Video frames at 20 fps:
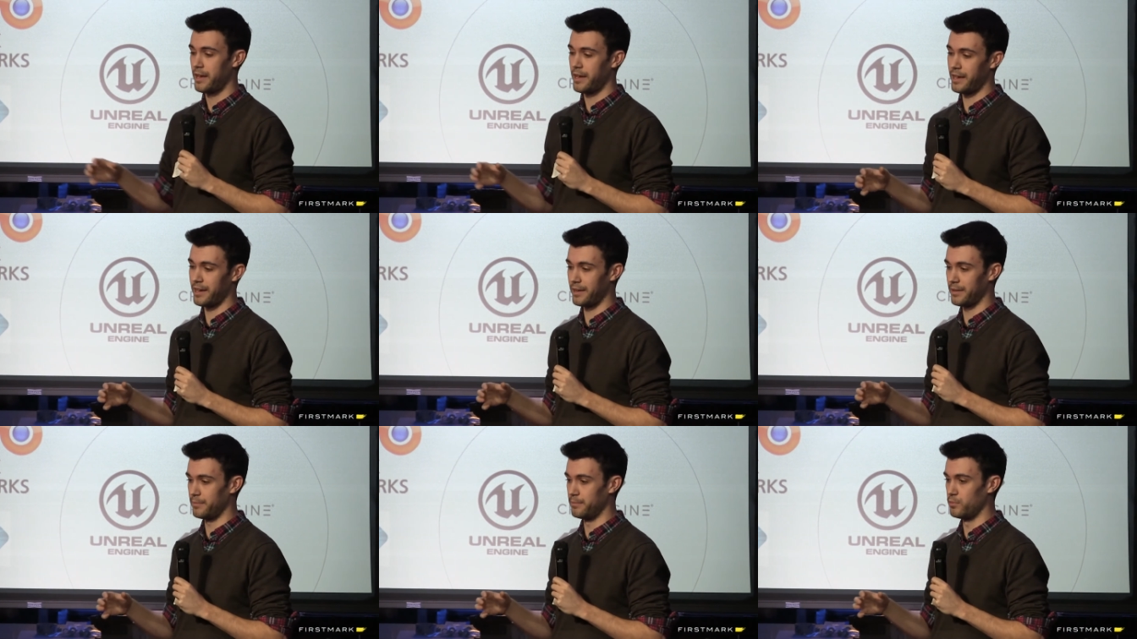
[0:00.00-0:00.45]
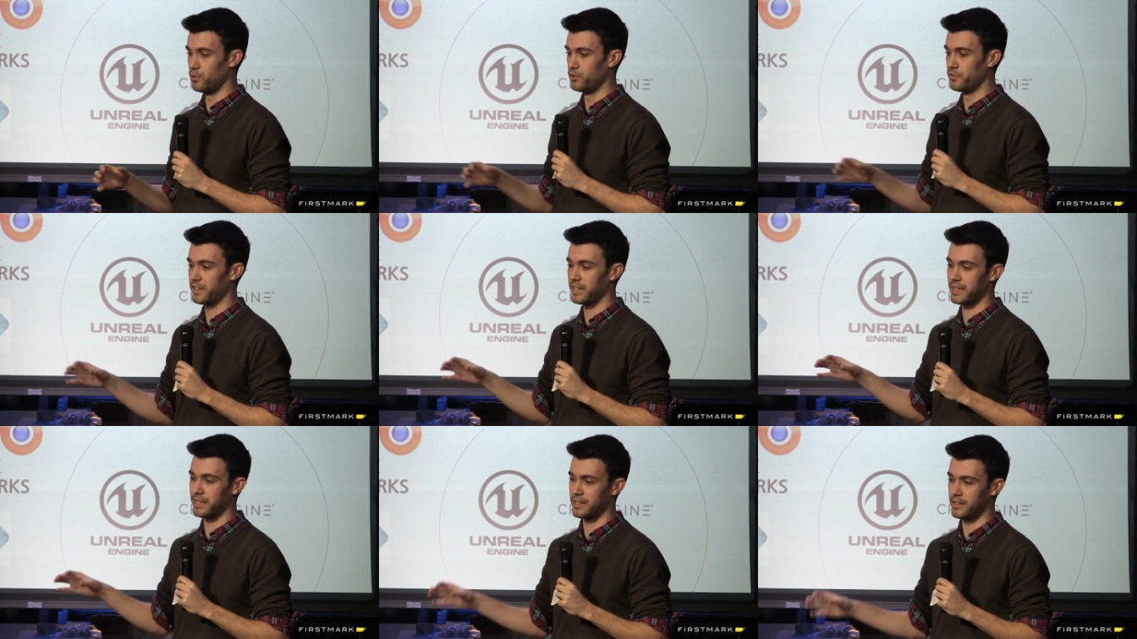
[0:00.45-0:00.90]
and
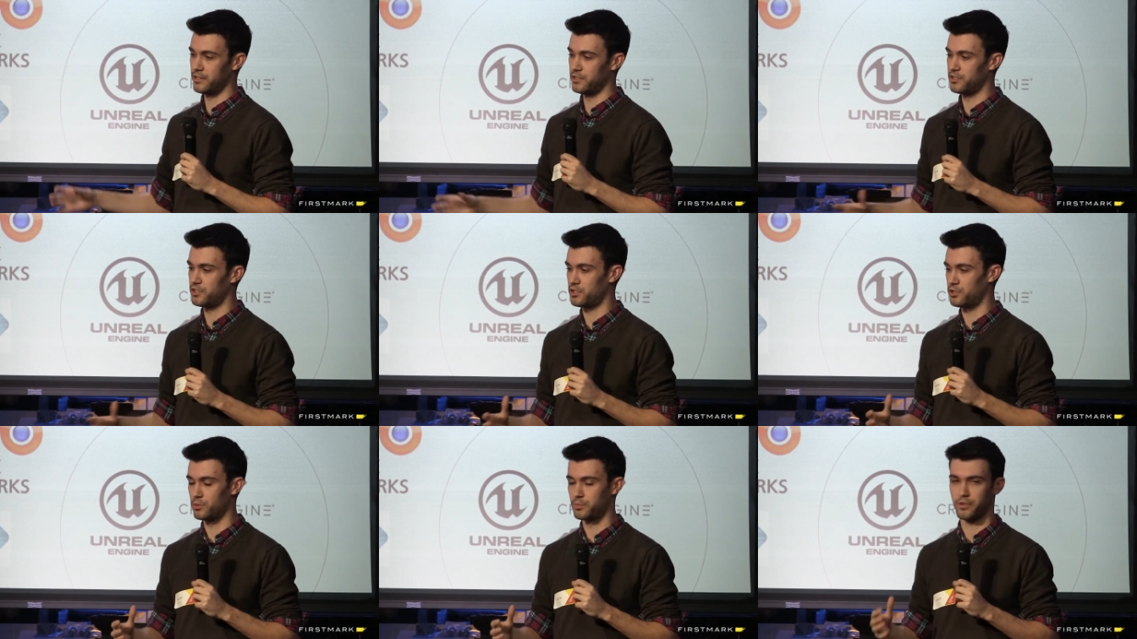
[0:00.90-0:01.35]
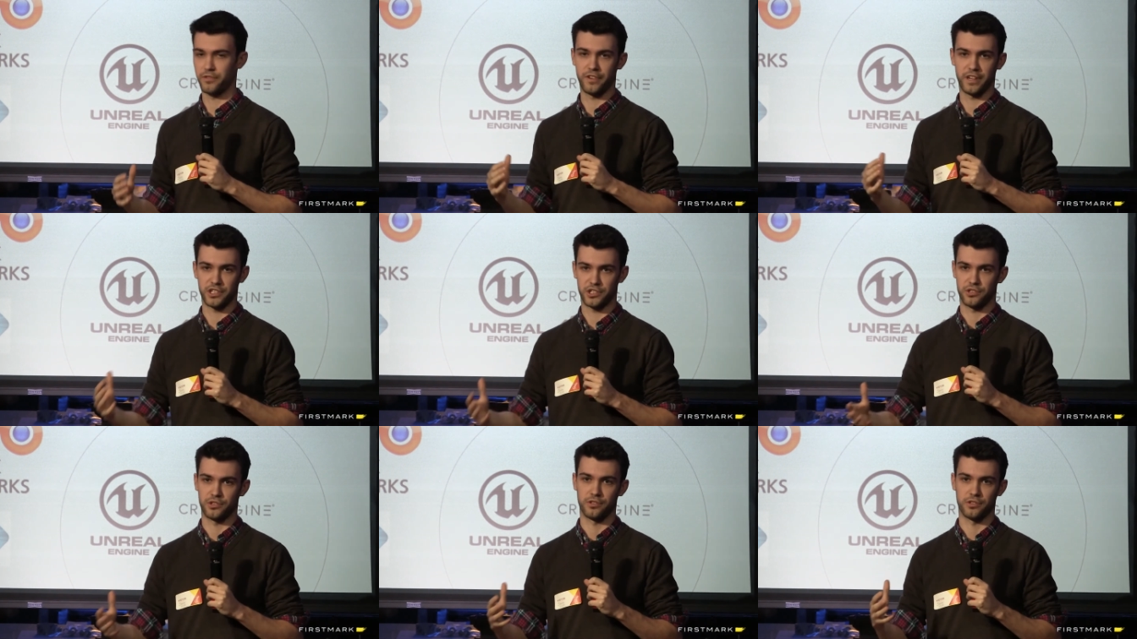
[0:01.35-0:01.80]
moving it into
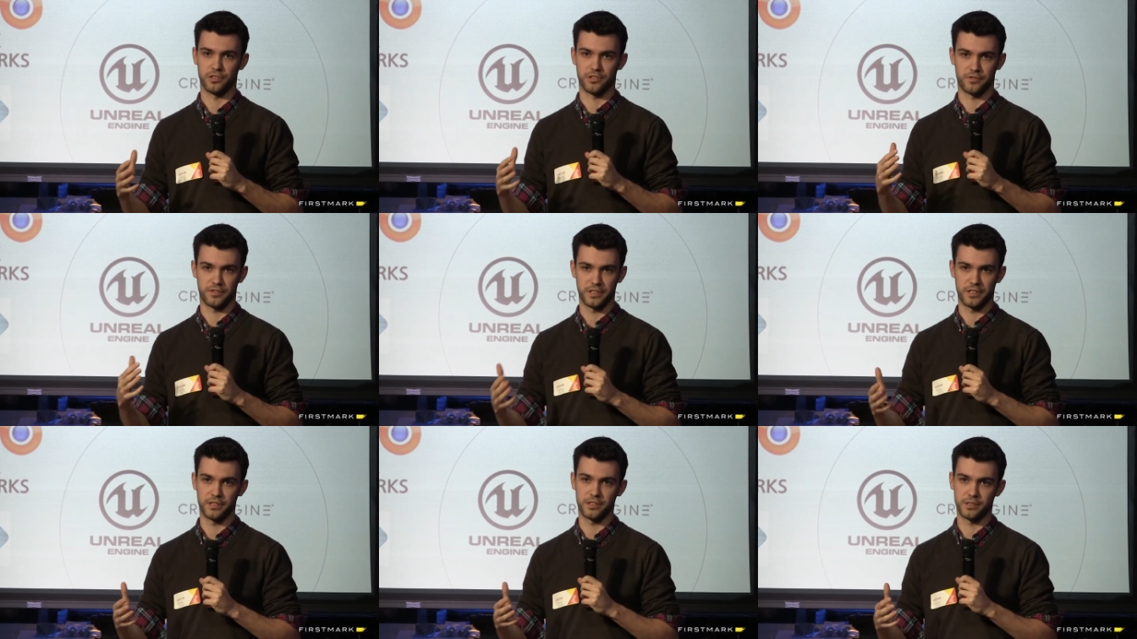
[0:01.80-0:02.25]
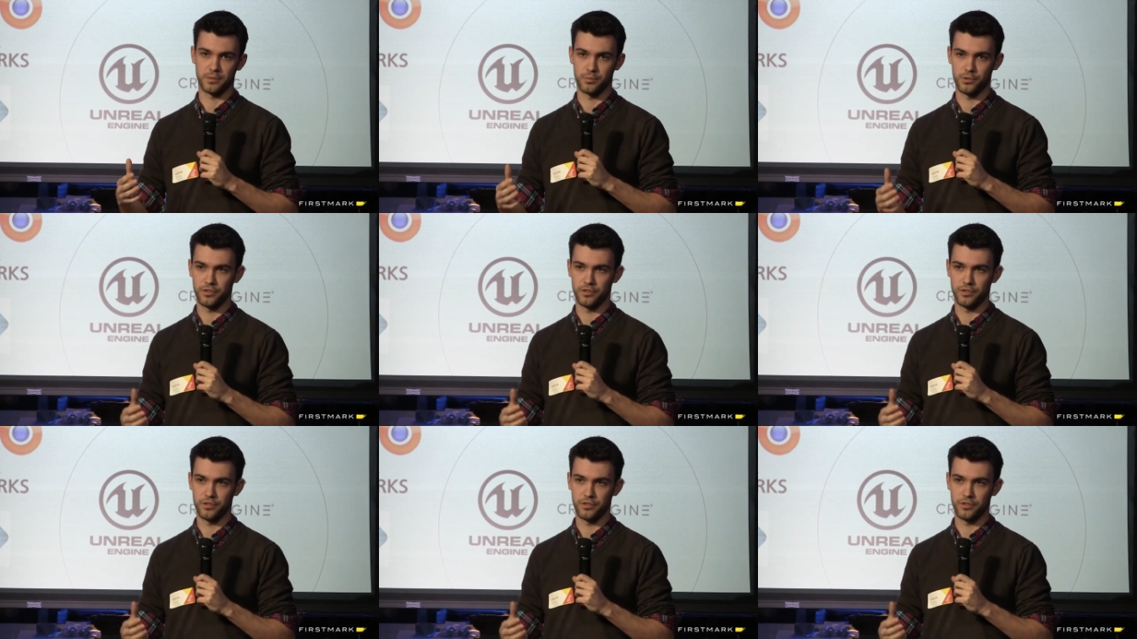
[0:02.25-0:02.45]
professional spheres,